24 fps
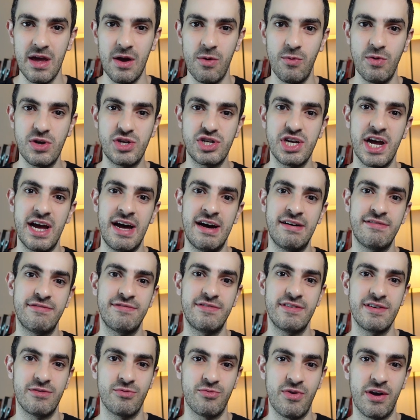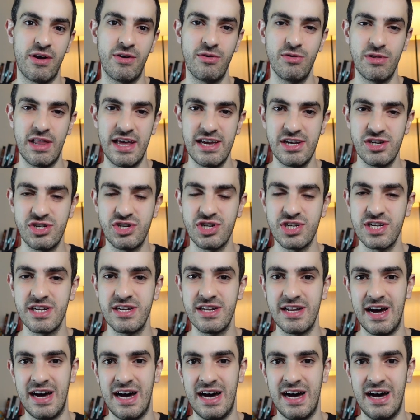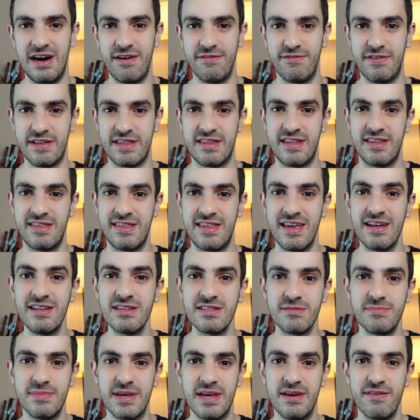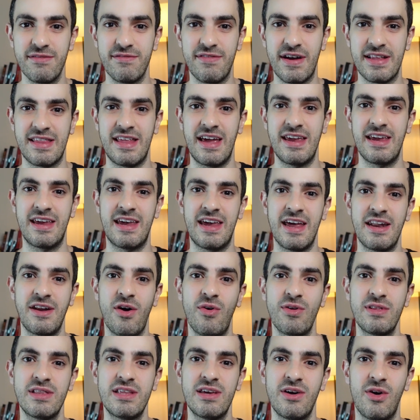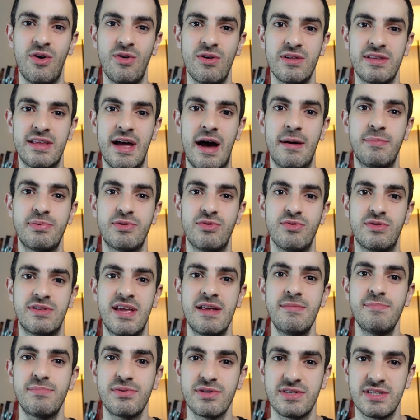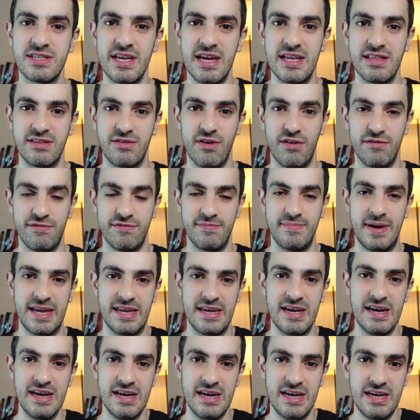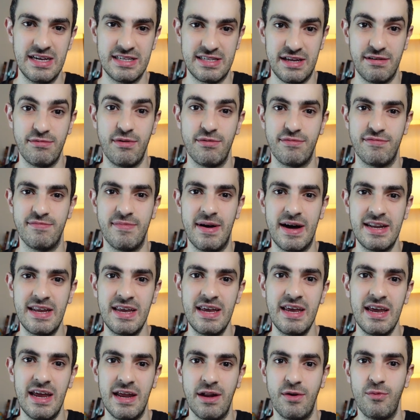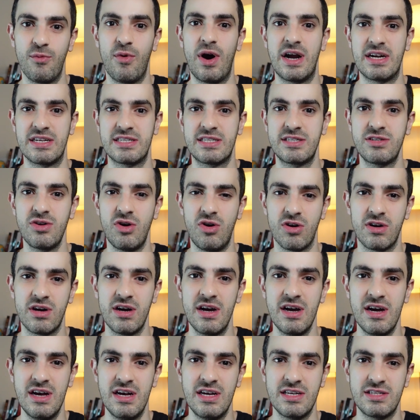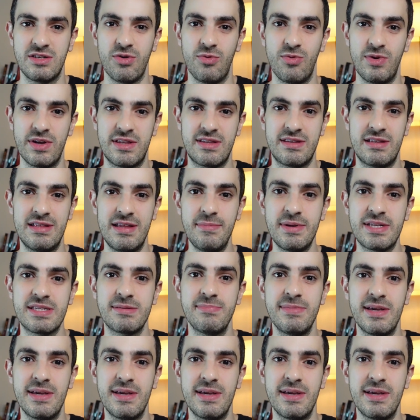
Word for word: which have regulation that tells me that I can only hold up to 10% of my sum of money in one stock. So it limits